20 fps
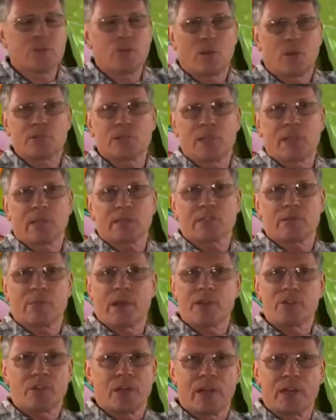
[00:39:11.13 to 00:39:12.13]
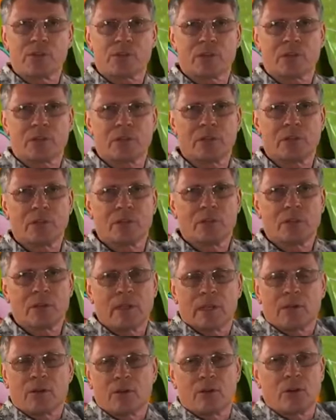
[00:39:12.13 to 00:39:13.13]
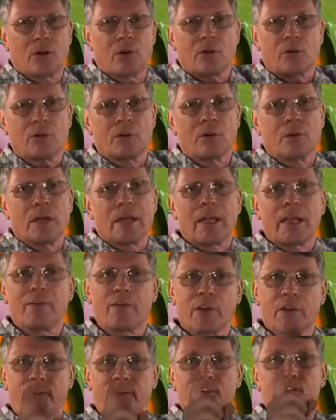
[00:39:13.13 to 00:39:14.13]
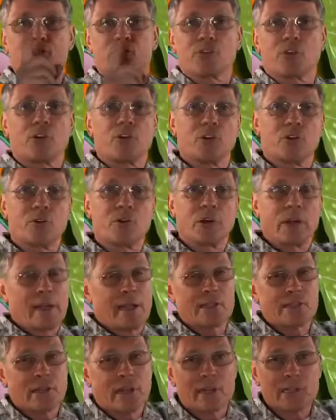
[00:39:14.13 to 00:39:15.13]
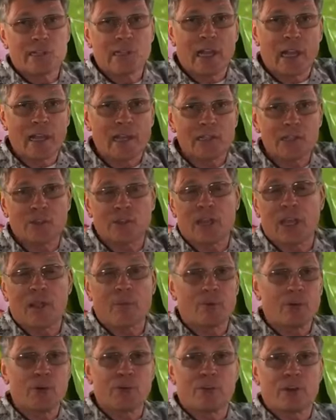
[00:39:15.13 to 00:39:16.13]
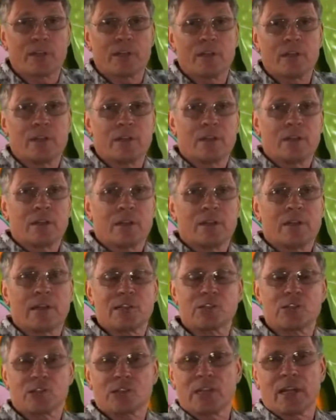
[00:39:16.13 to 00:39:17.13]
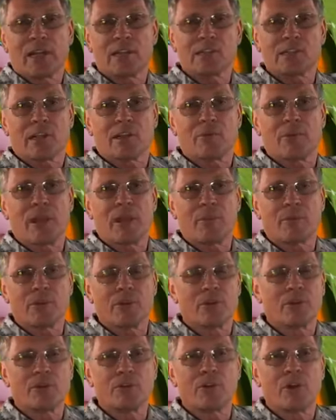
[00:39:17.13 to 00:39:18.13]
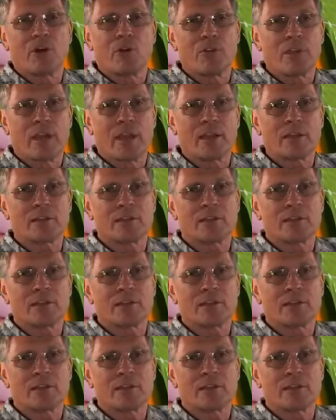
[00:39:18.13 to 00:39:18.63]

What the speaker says: I'm saying it's imagination. They don't know. Even if it's true, it's not science. You can't prove it. That's just lines on paper. You don't know that.